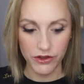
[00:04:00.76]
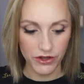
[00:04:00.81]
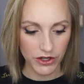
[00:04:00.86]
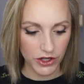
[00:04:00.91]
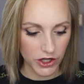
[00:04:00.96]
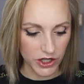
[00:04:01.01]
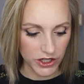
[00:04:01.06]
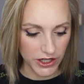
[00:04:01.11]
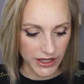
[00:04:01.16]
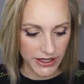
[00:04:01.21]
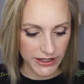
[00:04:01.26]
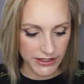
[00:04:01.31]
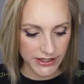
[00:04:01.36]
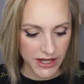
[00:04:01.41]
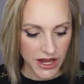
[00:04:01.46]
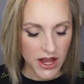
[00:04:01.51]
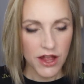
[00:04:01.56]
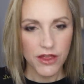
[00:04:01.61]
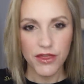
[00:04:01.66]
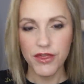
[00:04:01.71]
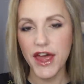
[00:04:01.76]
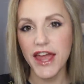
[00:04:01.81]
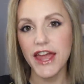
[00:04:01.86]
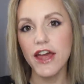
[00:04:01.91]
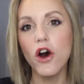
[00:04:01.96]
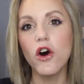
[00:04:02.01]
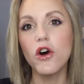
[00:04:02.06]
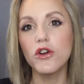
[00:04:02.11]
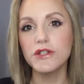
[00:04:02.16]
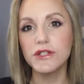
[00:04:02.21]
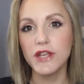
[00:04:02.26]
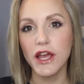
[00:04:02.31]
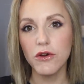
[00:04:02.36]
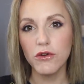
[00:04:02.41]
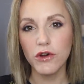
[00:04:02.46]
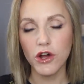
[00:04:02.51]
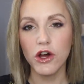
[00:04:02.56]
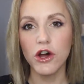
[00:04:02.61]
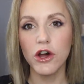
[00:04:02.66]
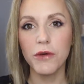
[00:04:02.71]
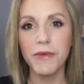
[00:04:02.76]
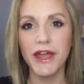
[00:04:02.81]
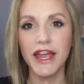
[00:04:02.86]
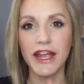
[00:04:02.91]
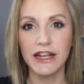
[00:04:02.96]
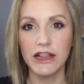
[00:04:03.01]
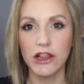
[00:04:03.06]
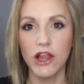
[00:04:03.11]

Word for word: other colours. They also come in